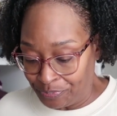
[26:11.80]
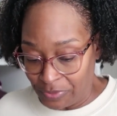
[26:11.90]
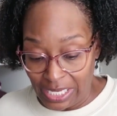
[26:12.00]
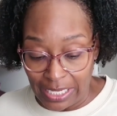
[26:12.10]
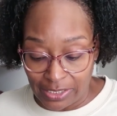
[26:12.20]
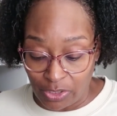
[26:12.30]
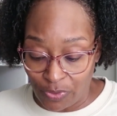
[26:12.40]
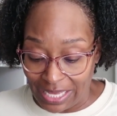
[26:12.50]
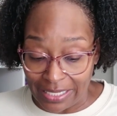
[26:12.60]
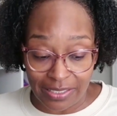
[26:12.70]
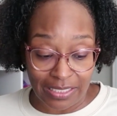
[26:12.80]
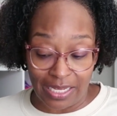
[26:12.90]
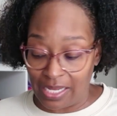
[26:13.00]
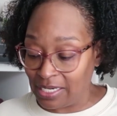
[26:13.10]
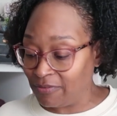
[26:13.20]
yeah, so that's
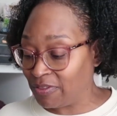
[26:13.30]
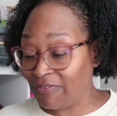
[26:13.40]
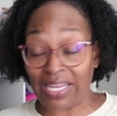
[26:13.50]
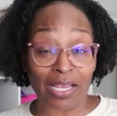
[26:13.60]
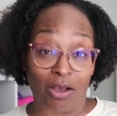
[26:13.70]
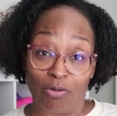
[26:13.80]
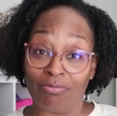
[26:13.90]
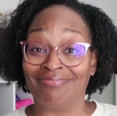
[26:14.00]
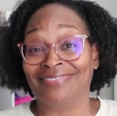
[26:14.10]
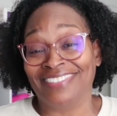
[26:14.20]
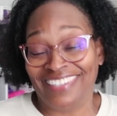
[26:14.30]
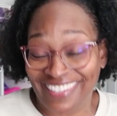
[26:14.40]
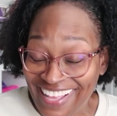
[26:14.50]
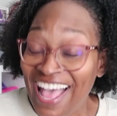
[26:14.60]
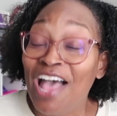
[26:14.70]
the end of the video.
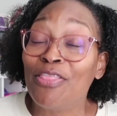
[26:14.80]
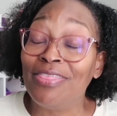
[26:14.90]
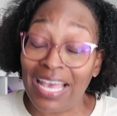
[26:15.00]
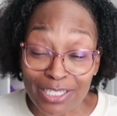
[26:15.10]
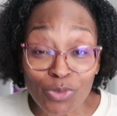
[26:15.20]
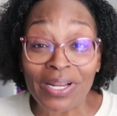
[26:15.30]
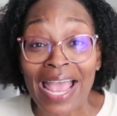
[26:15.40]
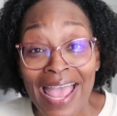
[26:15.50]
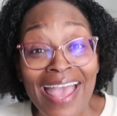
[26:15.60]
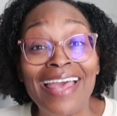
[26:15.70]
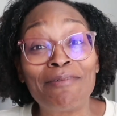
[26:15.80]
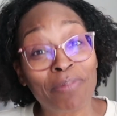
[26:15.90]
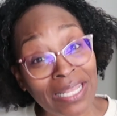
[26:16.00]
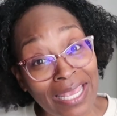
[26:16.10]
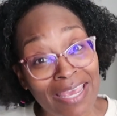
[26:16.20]
That's what I had
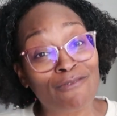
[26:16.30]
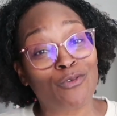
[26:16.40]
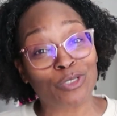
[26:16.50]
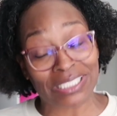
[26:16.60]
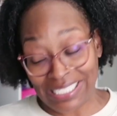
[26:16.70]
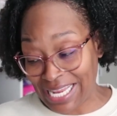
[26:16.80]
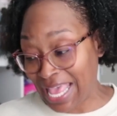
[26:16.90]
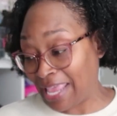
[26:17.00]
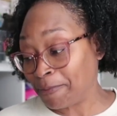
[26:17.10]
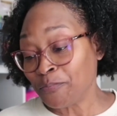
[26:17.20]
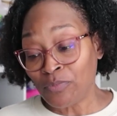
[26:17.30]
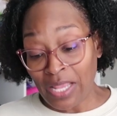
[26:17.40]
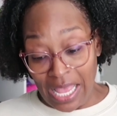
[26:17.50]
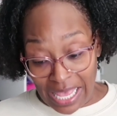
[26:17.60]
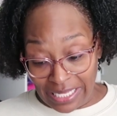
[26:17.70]
planned for today.
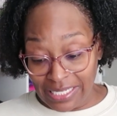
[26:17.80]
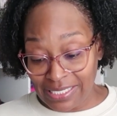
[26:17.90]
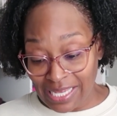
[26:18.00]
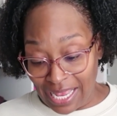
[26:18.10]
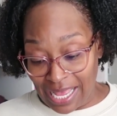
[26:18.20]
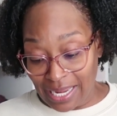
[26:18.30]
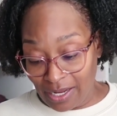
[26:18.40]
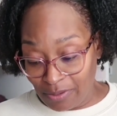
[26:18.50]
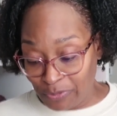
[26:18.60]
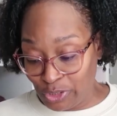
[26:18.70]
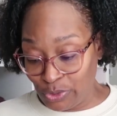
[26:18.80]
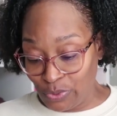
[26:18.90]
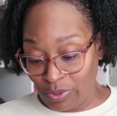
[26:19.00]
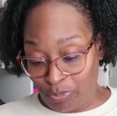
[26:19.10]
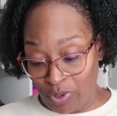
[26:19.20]
At least I got up
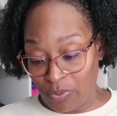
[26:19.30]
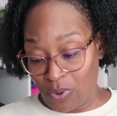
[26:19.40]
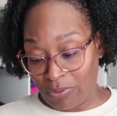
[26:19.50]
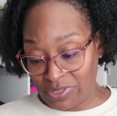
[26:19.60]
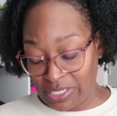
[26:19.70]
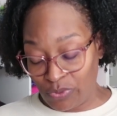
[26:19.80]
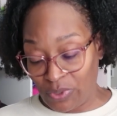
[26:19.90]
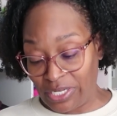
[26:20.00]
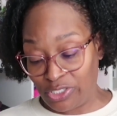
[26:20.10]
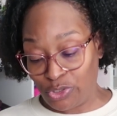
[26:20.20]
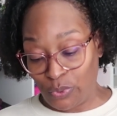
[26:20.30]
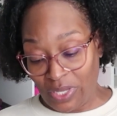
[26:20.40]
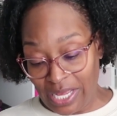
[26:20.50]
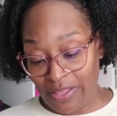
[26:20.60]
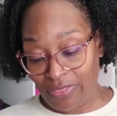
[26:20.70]
to the point where I was getting ready to
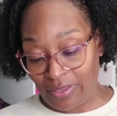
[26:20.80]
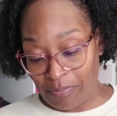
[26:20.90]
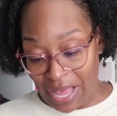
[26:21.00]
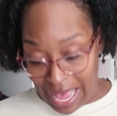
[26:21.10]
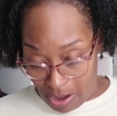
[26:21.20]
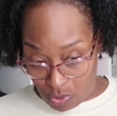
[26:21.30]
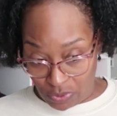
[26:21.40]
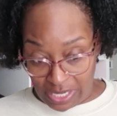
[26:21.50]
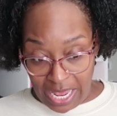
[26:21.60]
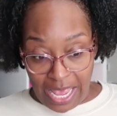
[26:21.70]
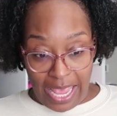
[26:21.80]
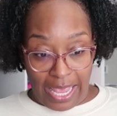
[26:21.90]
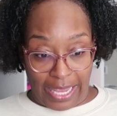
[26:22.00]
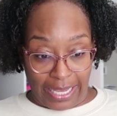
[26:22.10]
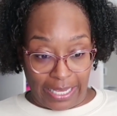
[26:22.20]
cut them out.
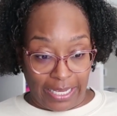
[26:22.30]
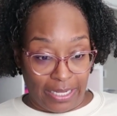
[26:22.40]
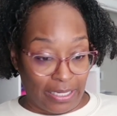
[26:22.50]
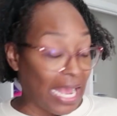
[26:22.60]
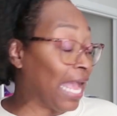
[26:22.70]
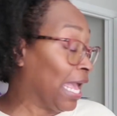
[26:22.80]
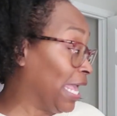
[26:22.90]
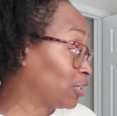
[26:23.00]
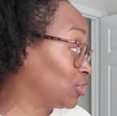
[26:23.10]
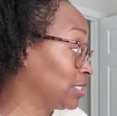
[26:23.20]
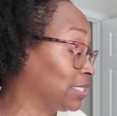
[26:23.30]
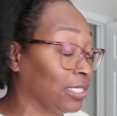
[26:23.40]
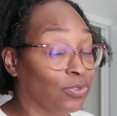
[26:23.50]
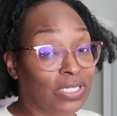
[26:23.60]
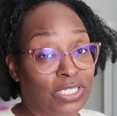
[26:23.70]
And I actually
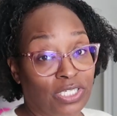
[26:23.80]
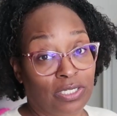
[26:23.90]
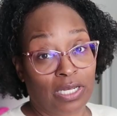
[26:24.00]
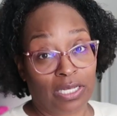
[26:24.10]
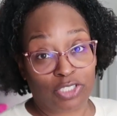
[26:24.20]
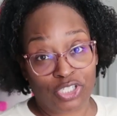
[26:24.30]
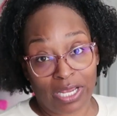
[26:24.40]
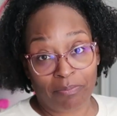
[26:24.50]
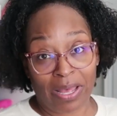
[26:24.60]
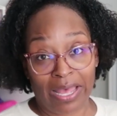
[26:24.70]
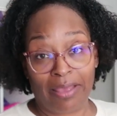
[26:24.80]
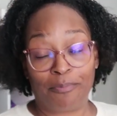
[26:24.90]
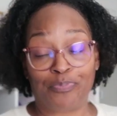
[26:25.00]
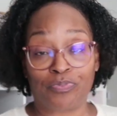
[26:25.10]
still need to check my